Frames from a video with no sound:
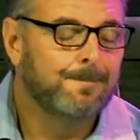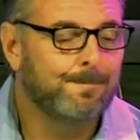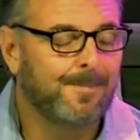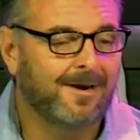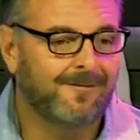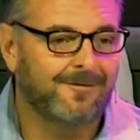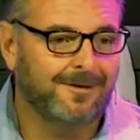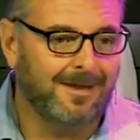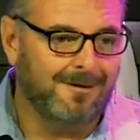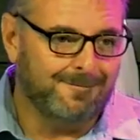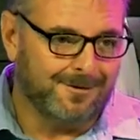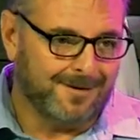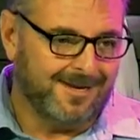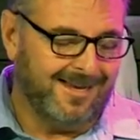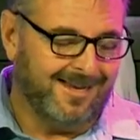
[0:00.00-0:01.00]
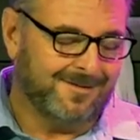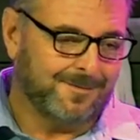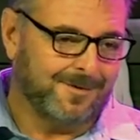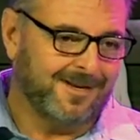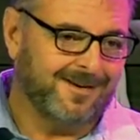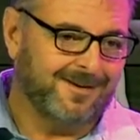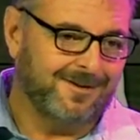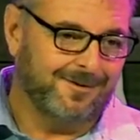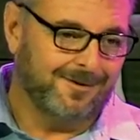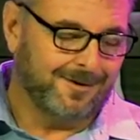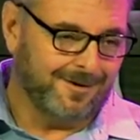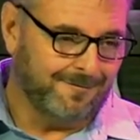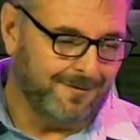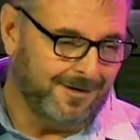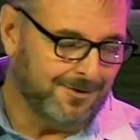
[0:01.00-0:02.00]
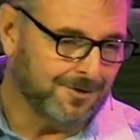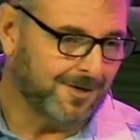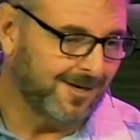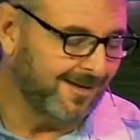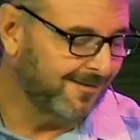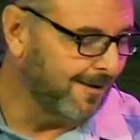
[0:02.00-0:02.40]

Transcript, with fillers: But if you love your kids, what are you going to do? You're going to feed your kids.